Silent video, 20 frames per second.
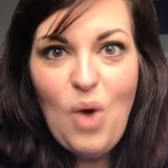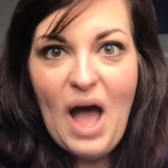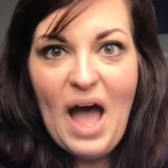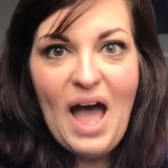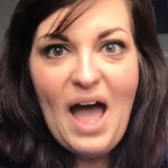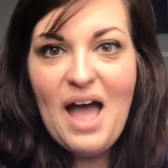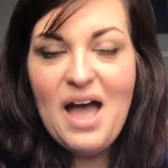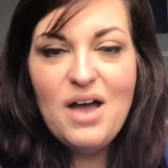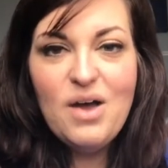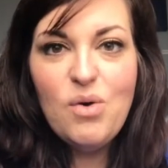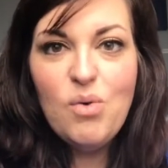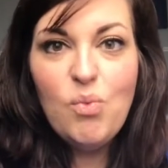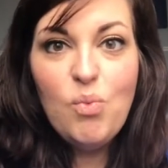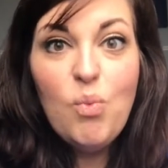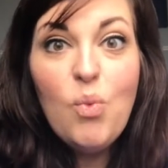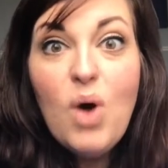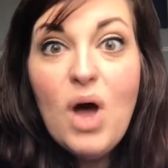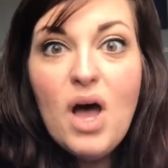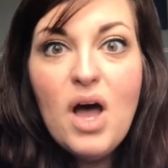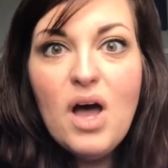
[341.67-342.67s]
I,
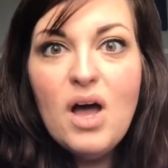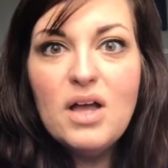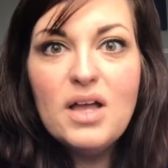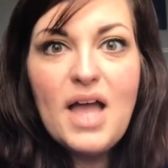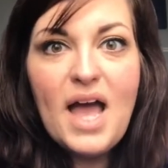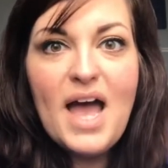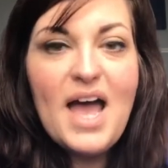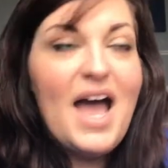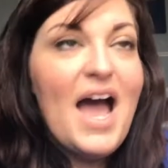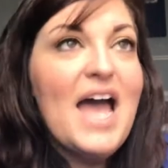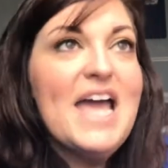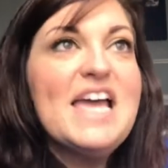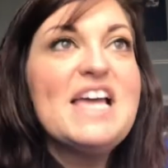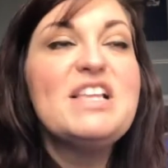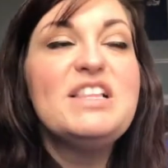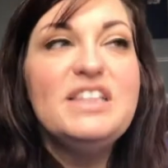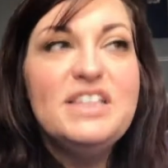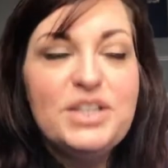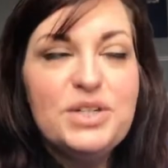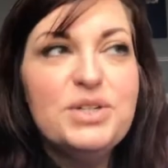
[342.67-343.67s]
I,
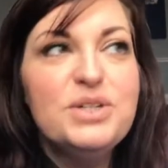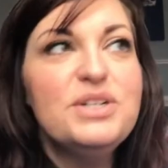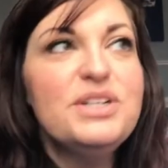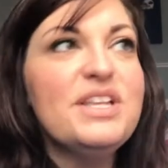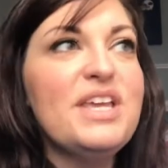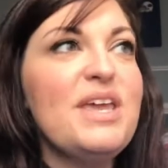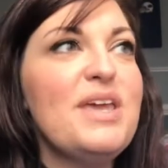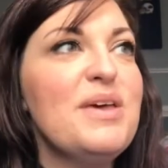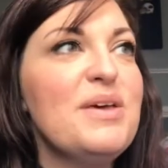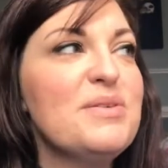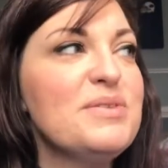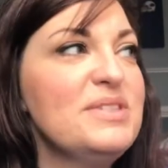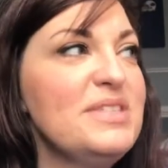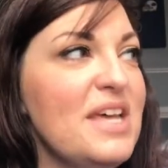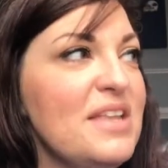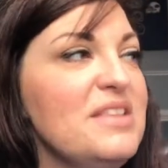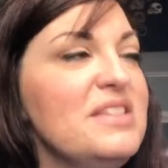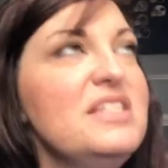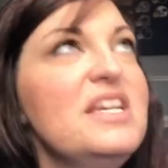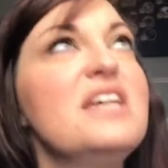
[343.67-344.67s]
I literally
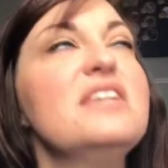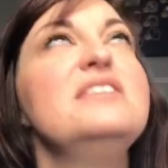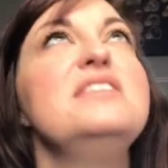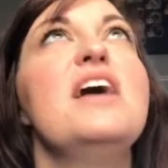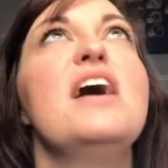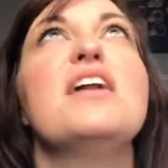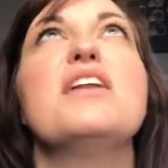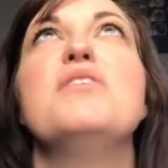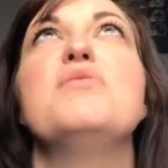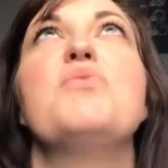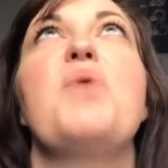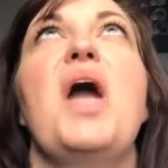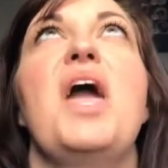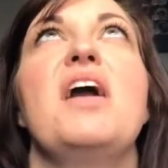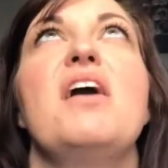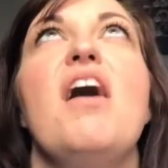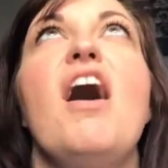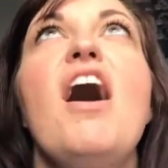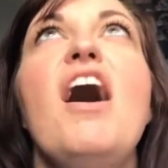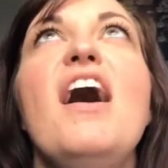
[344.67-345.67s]
set the test down and
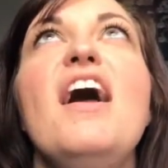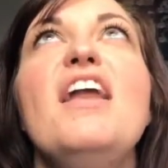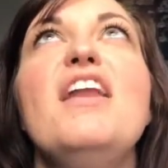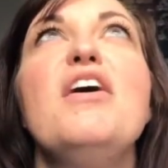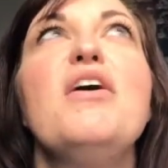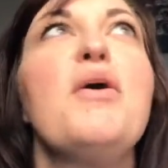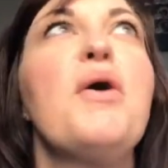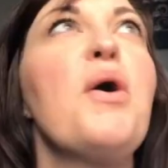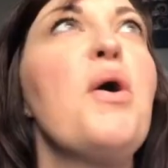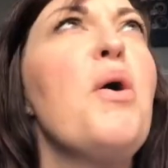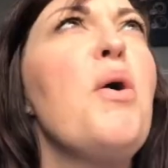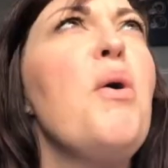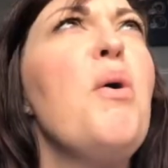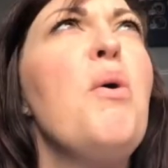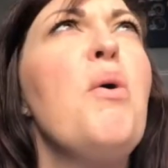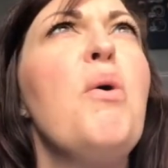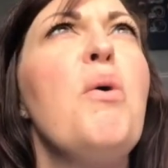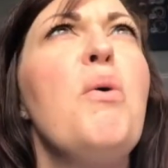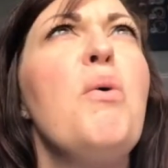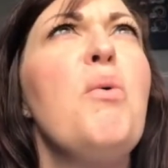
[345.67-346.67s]
went, God,
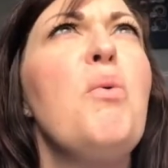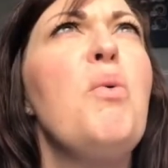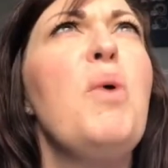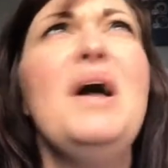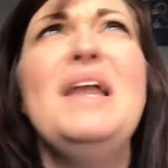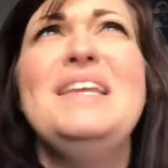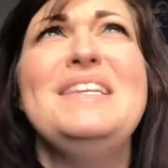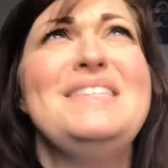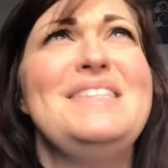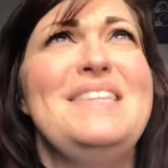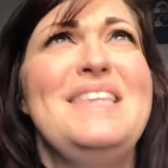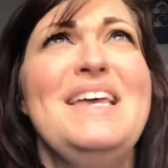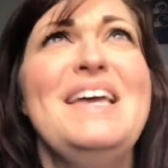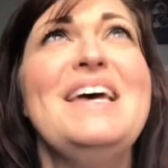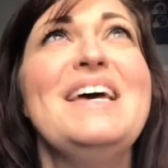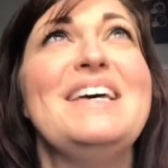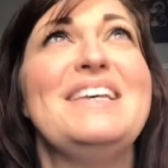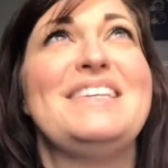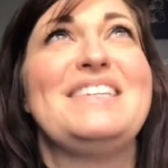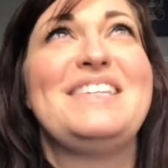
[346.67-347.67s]
what is
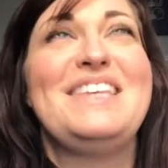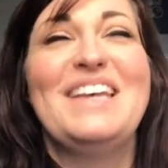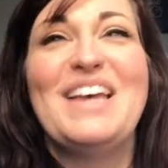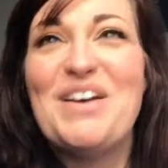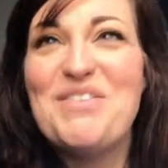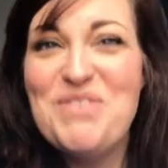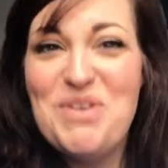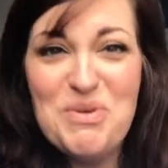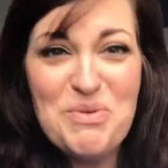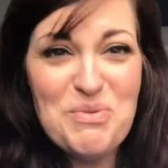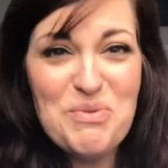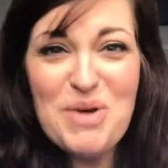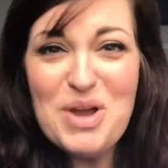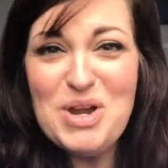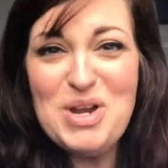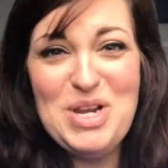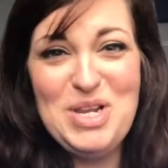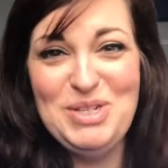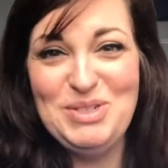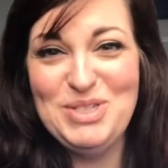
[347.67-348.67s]
this? What
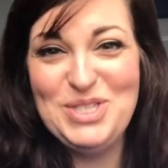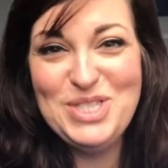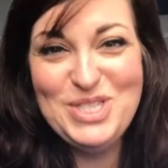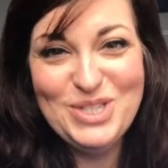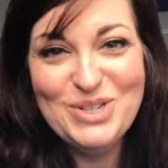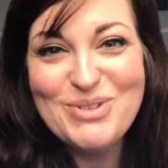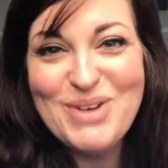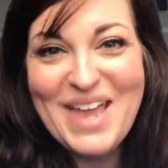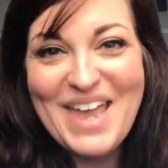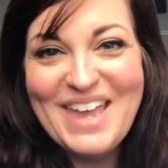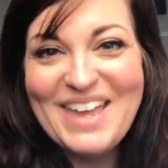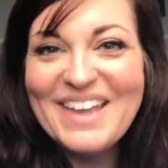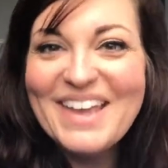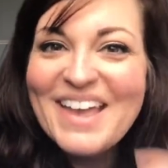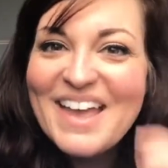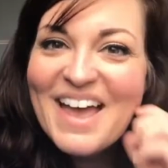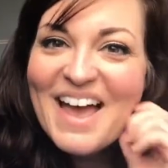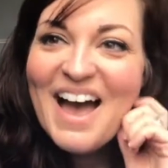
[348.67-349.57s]
are you doing?